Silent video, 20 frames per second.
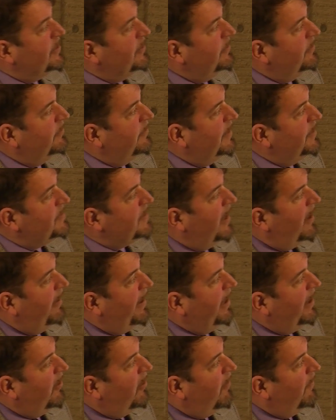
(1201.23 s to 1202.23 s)
to this
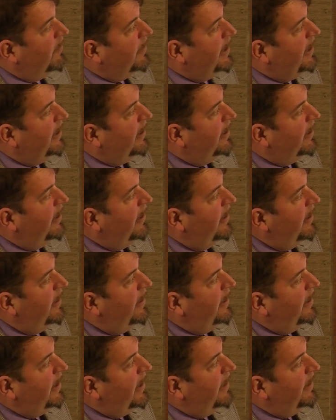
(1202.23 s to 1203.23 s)
area over here
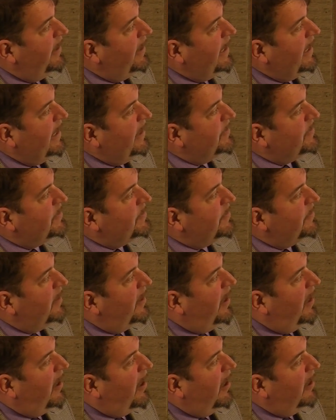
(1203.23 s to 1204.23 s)
in the east.
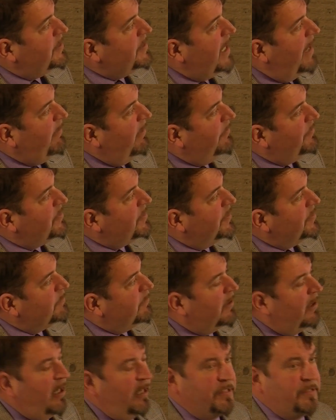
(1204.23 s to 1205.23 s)
Artemivsk is
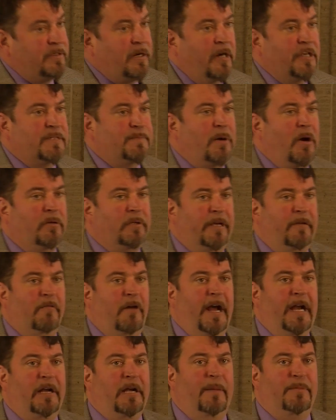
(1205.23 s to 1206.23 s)
where our sparkling
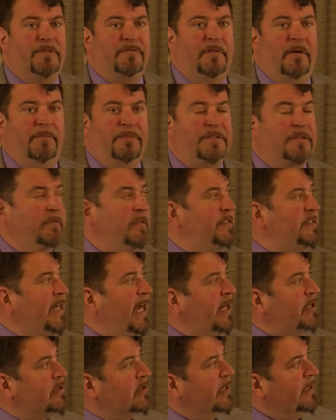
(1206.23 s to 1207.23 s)
wine comes from, so it's
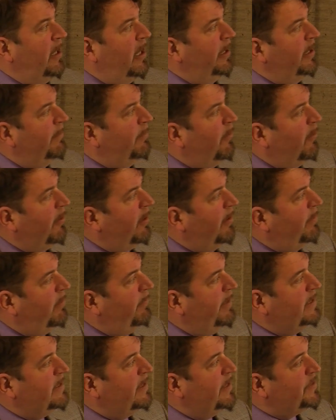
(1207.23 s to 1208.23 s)
actually on the border.
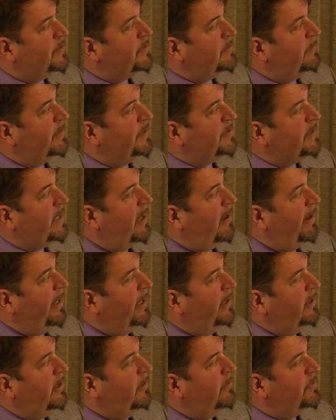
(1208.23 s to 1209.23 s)
But this
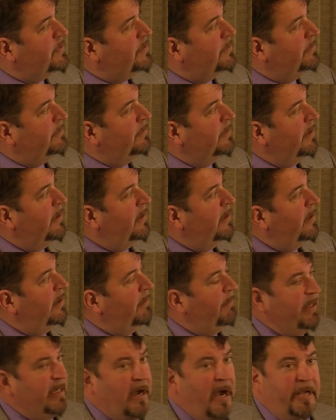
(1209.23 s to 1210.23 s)
area used to
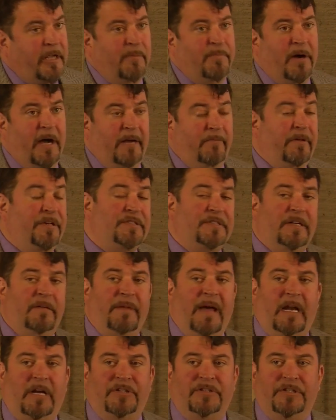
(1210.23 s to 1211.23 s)
be occupied. We still
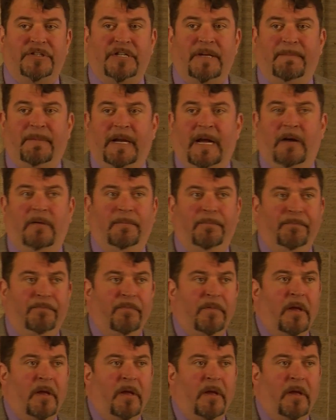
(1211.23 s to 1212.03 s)
managed to ship it out